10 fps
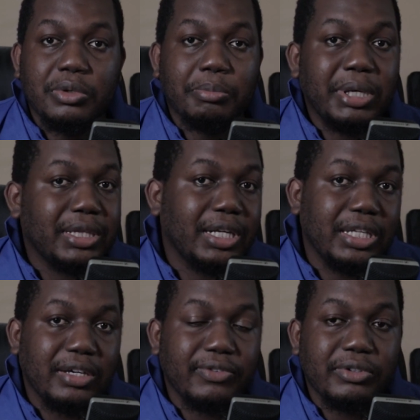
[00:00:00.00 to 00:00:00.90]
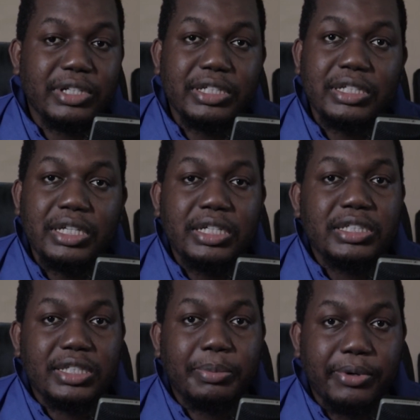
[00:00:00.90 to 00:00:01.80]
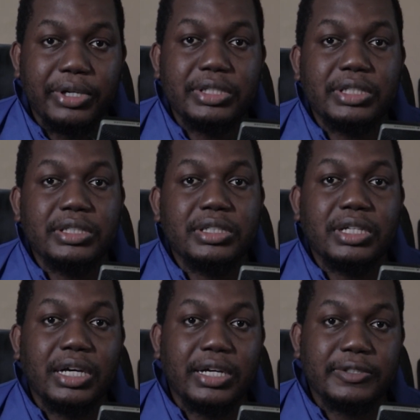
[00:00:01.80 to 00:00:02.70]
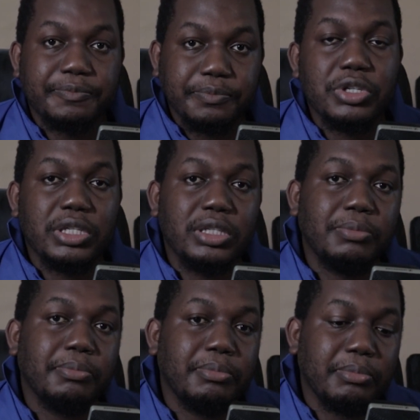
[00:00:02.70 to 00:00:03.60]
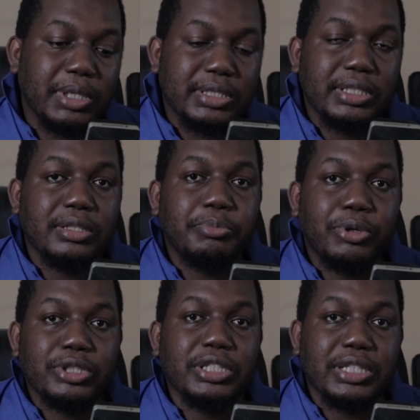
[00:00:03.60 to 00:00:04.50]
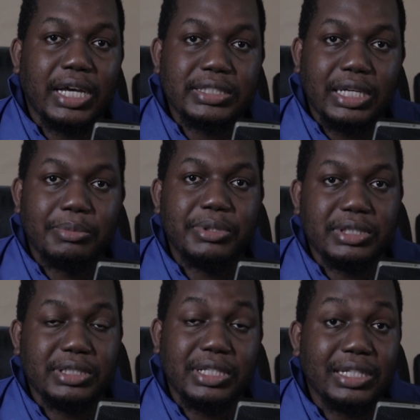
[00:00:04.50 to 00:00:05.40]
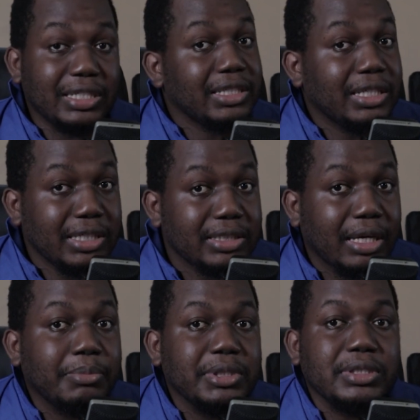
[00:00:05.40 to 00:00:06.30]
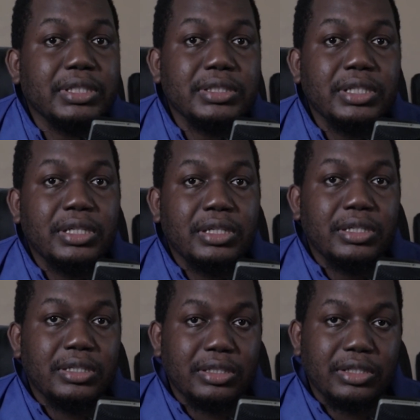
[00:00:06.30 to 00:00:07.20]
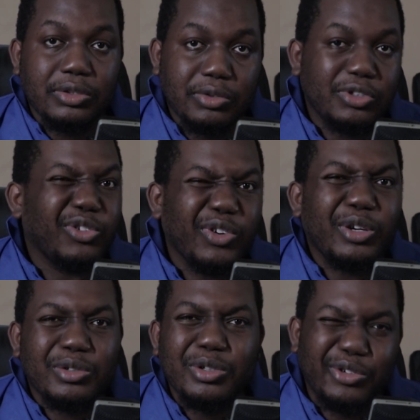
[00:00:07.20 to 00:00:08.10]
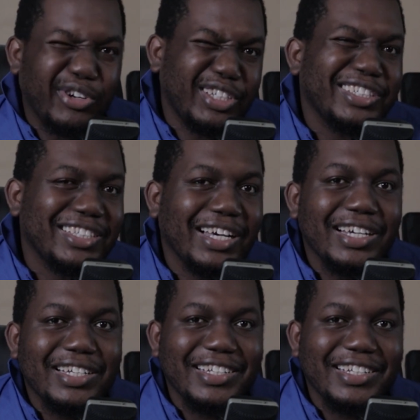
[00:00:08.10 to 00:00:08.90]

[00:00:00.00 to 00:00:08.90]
mentally I have to really separate it. Treating the mixing process as a business, and it is a business, not found on a register,